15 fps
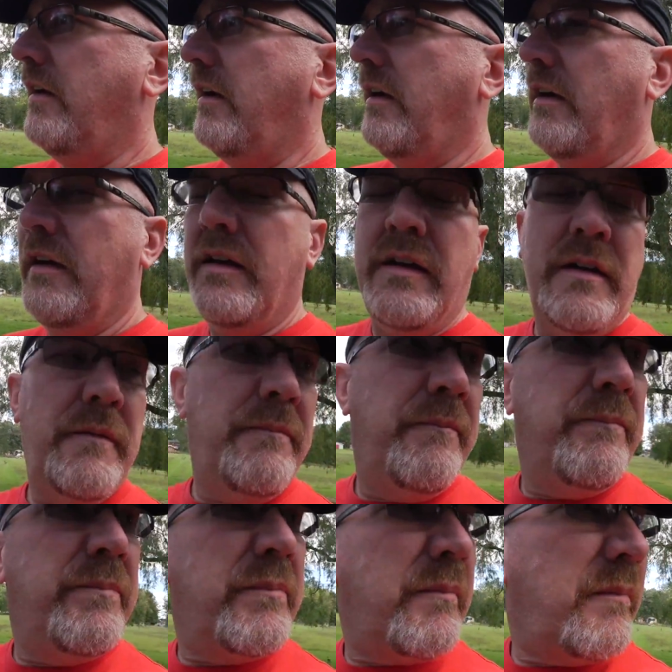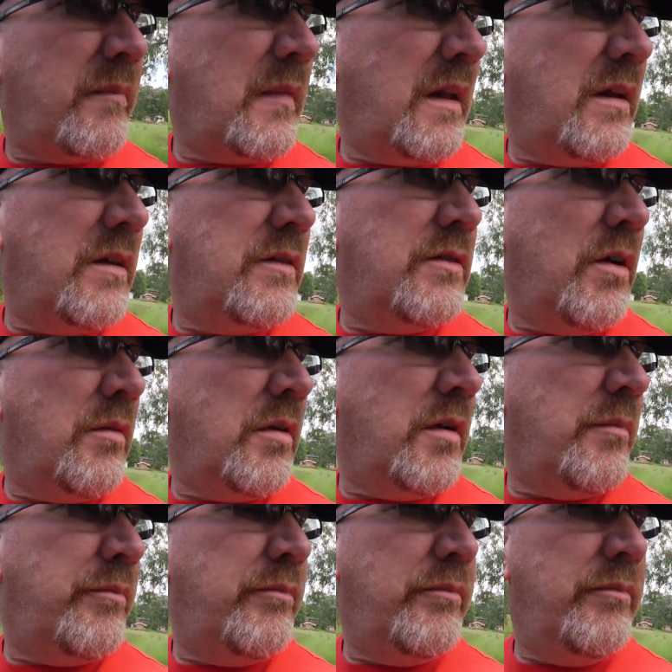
uh, so I'm gonna